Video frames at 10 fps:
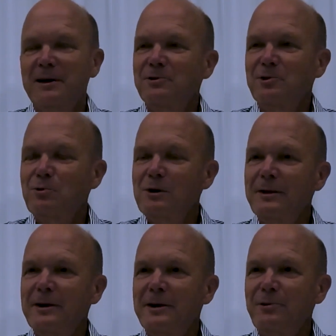I had to Google
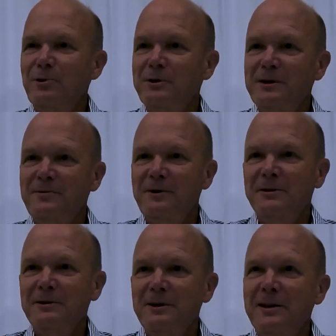that. I thought he
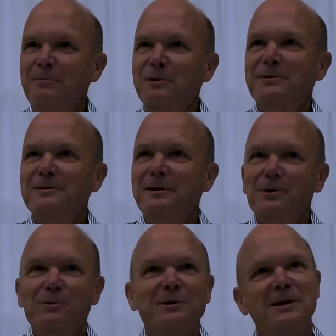invented that, but
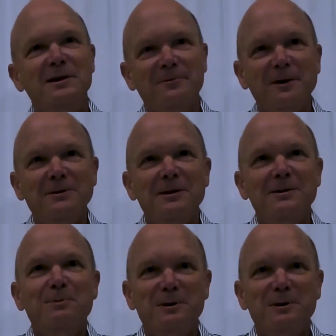I don't think he invented it.